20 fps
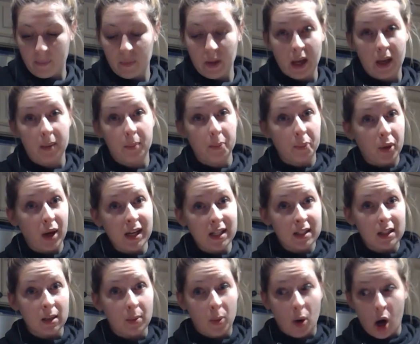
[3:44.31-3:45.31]
and
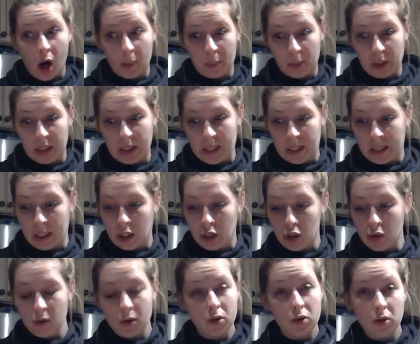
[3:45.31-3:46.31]
pressed the paw print in there.
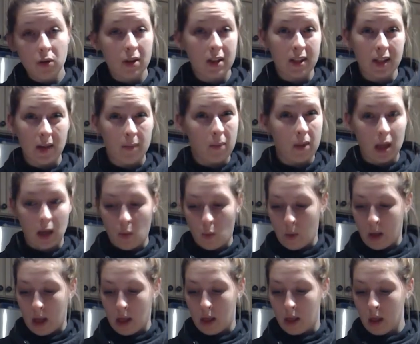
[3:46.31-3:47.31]
You can do the same thing
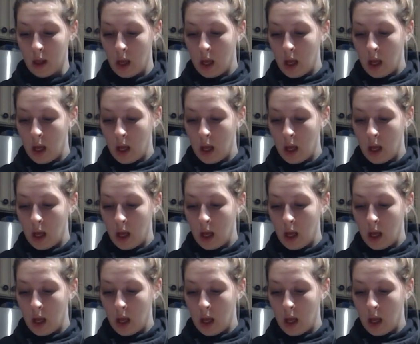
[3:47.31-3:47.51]
with